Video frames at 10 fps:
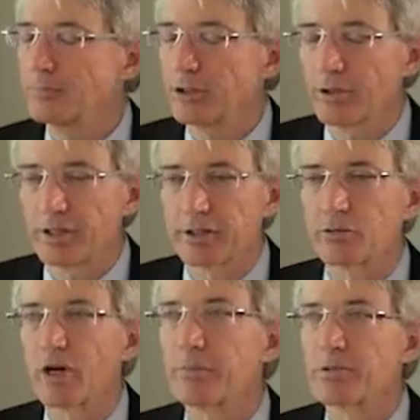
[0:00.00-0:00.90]
you're in a
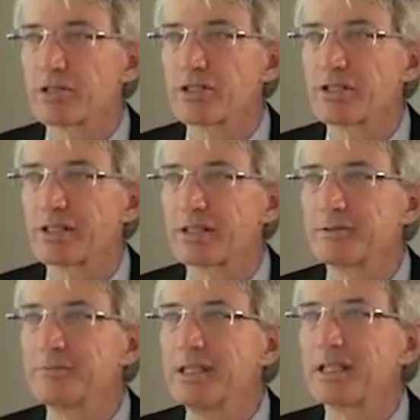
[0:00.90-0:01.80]
great position to
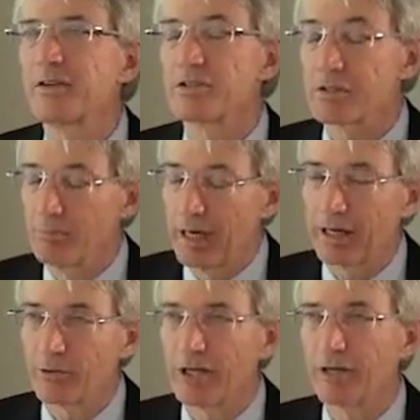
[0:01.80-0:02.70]
give us some
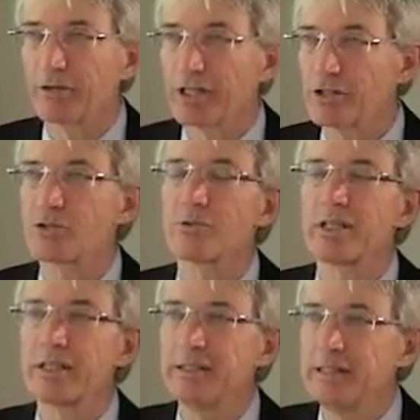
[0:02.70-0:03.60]
background, the
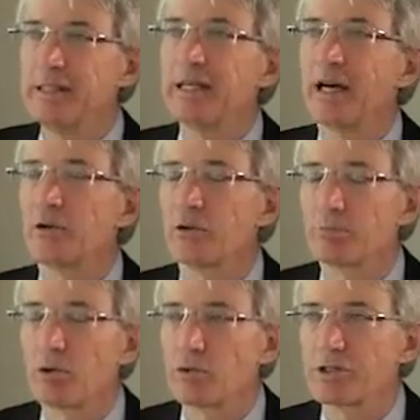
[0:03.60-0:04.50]
history, how you
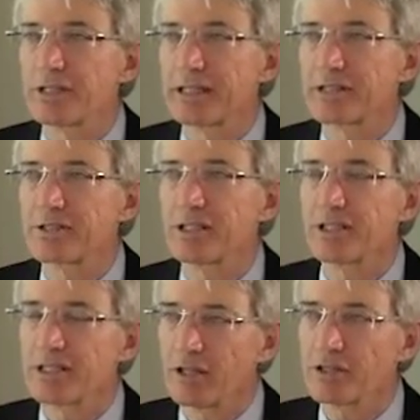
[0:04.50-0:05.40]
approach things. Can you
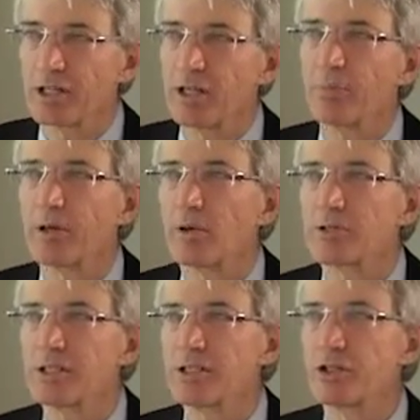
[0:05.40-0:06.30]
tell us a little bit about
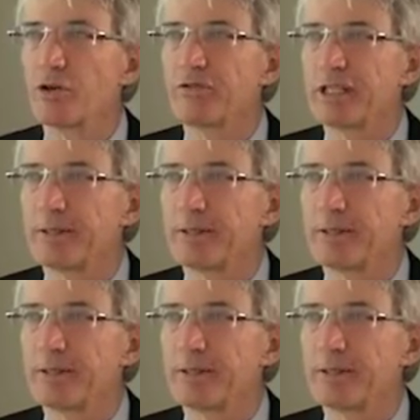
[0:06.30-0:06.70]
CGOV?